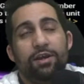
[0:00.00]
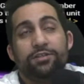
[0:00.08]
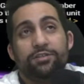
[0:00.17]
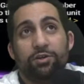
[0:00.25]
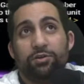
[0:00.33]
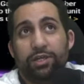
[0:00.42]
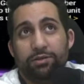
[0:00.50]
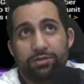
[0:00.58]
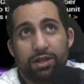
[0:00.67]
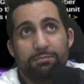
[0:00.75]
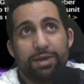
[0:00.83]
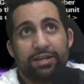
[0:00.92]
So, he'll
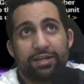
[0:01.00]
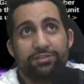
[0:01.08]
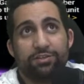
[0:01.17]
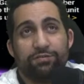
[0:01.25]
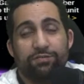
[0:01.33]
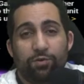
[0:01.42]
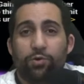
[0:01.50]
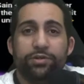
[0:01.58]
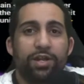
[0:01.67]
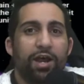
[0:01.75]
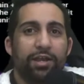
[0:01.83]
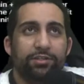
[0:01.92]
come back as a
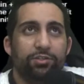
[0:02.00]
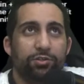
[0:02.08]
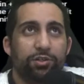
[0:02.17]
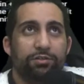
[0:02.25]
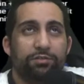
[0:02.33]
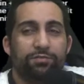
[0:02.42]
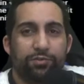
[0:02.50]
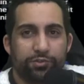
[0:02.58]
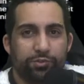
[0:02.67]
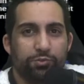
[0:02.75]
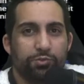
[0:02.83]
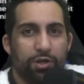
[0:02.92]
4/9 unit for
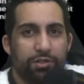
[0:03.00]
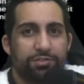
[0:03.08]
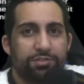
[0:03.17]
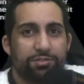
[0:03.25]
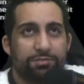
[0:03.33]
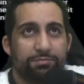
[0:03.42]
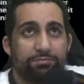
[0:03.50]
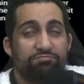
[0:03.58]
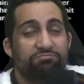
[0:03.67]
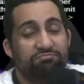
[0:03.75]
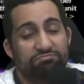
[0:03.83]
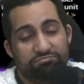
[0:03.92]
2 cost.
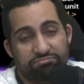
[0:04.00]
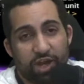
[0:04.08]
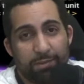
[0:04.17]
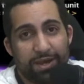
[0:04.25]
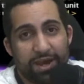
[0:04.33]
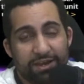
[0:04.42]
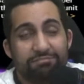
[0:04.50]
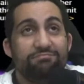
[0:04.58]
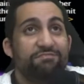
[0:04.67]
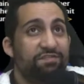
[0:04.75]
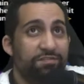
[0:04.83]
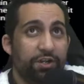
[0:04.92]
Not bad,
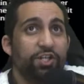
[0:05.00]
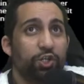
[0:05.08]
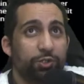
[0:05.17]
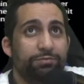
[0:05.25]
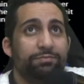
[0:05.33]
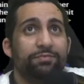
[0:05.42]
very good.